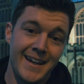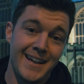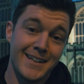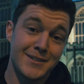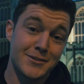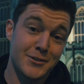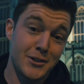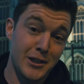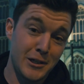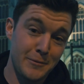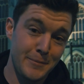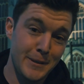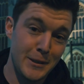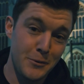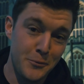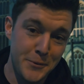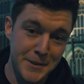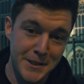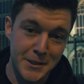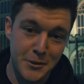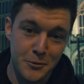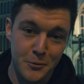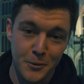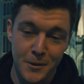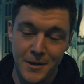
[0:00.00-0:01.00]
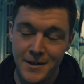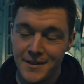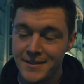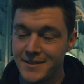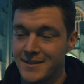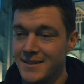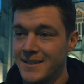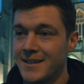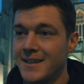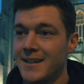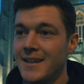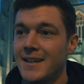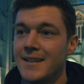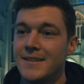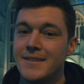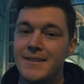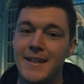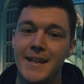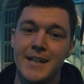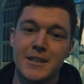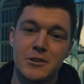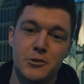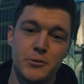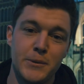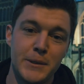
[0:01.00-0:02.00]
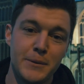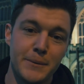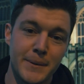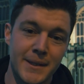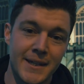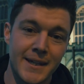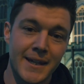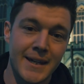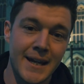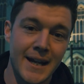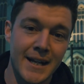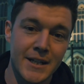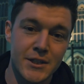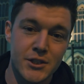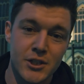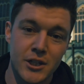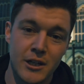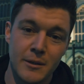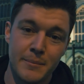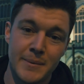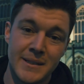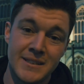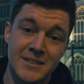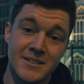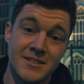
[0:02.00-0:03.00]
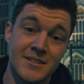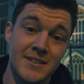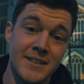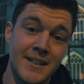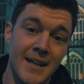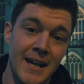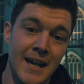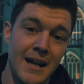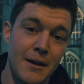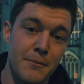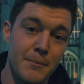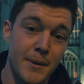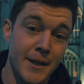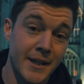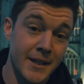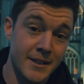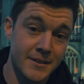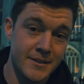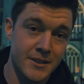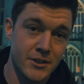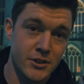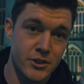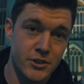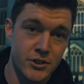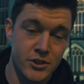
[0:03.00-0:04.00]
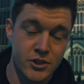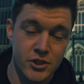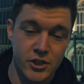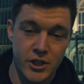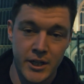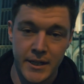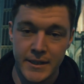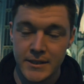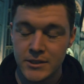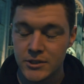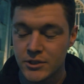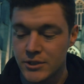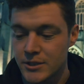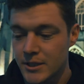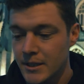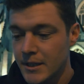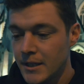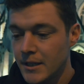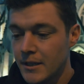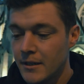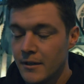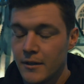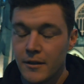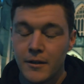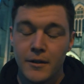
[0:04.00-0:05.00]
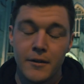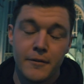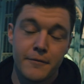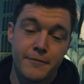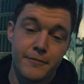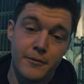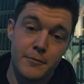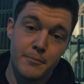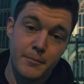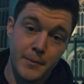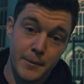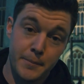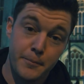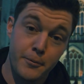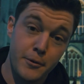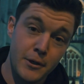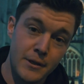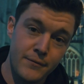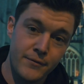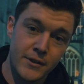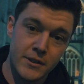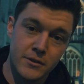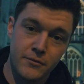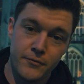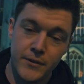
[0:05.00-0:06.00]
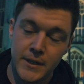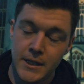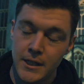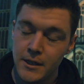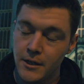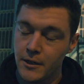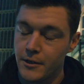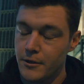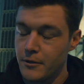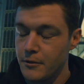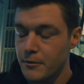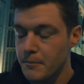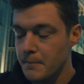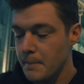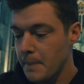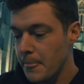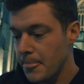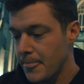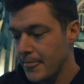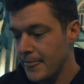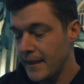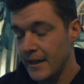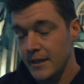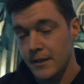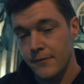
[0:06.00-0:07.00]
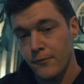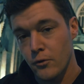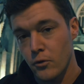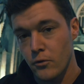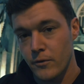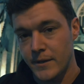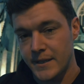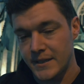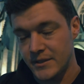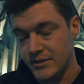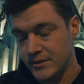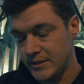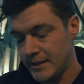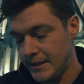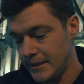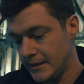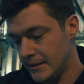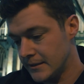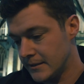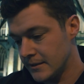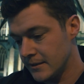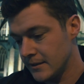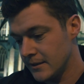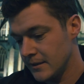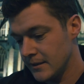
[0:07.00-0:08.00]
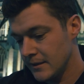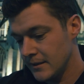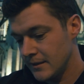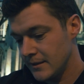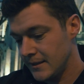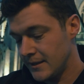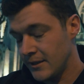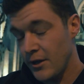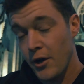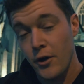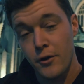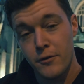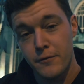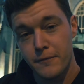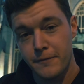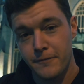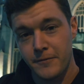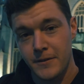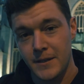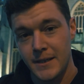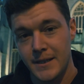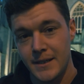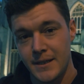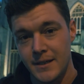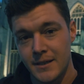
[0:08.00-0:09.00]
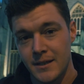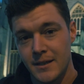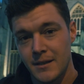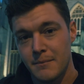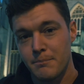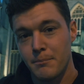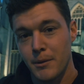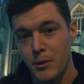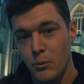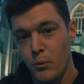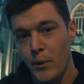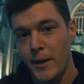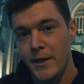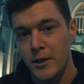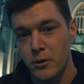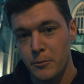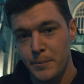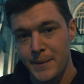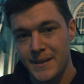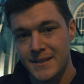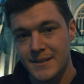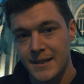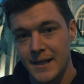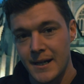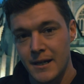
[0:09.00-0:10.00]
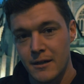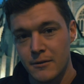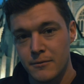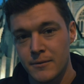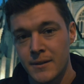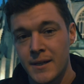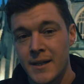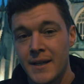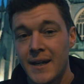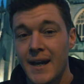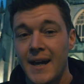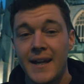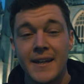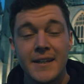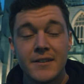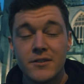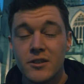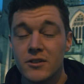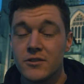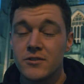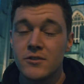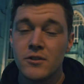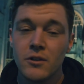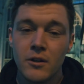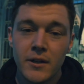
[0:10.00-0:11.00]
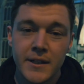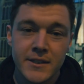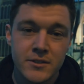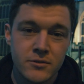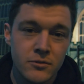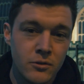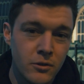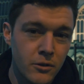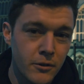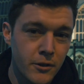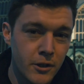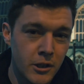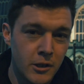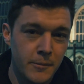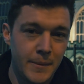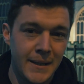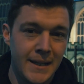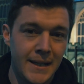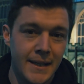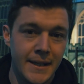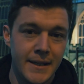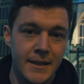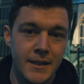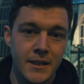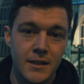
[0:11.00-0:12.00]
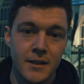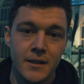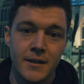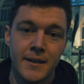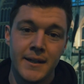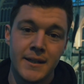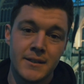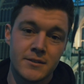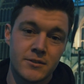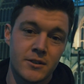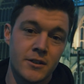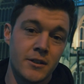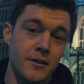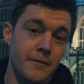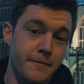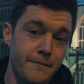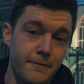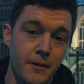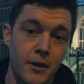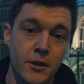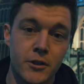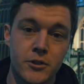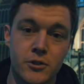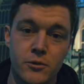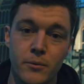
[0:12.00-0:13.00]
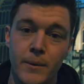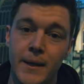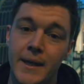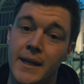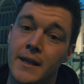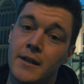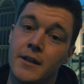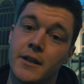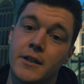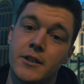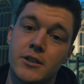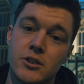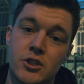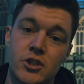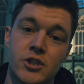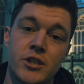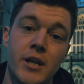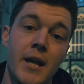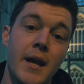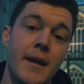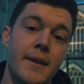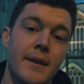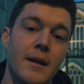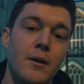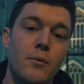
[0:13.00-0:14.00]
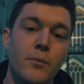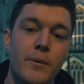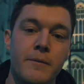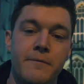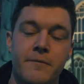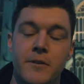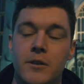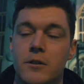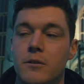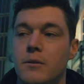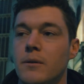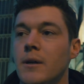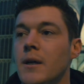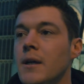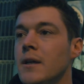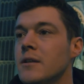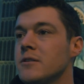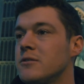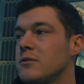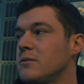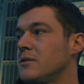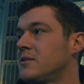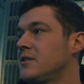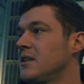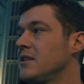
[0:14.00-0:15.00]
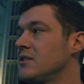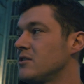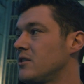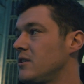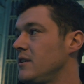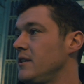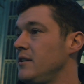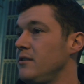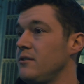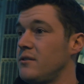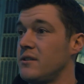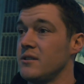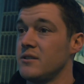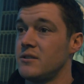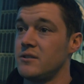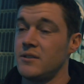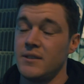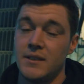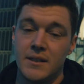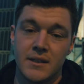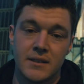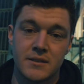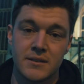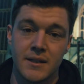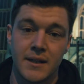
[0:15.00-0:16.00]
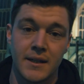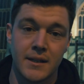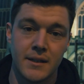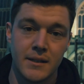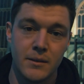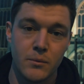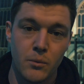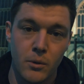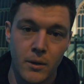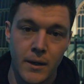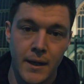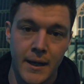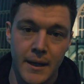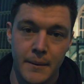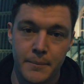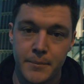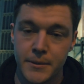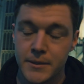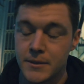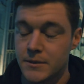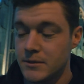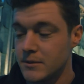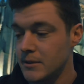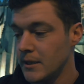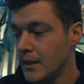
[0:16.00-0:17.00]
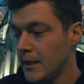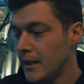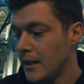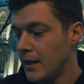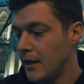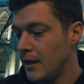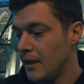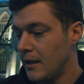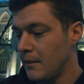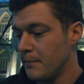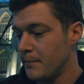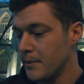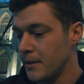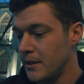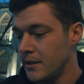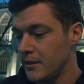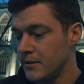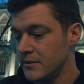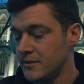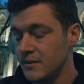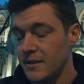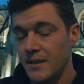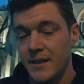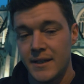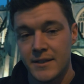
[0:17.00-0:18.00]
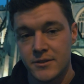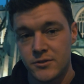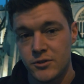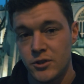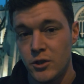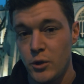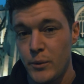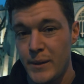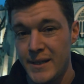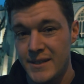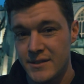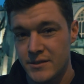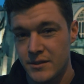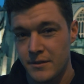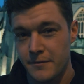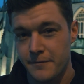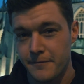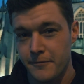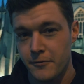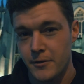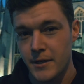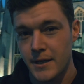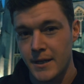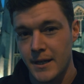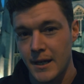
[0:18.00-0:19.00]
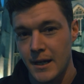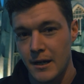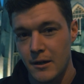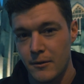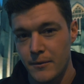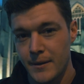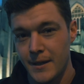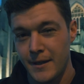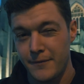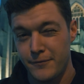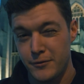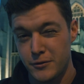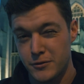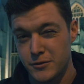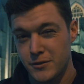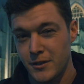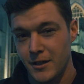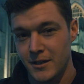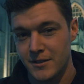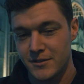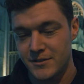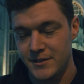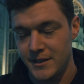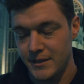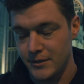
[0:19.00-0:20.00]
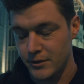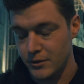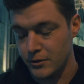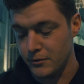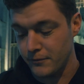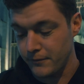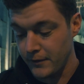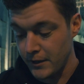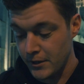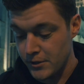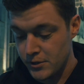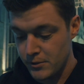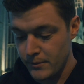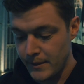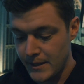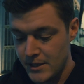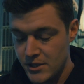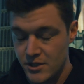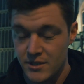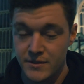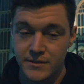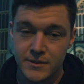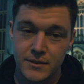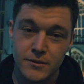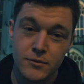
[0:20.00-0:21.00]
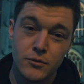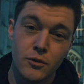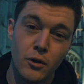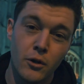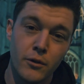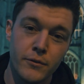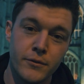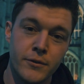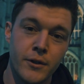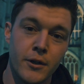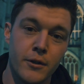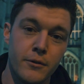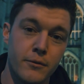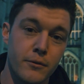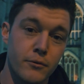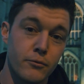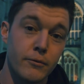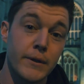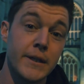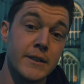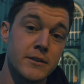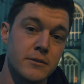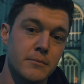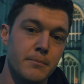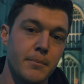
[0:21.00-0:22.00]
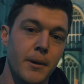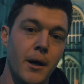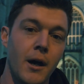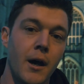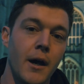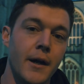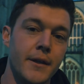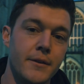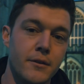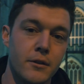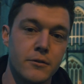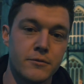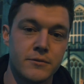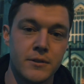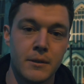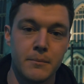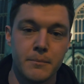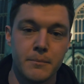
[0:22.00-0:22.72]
It's going to be week 1. Next week we can catch up and see how my conditions changed from my previous video that you've already seen, and hopefully my weight will be down, and it's not going to be linear, it's going to fluctuate, and I can share that with you, so essentially you can see exactly what happens, because it's too easy to freak out if you start seeing those fluctuations and not know the reason behind those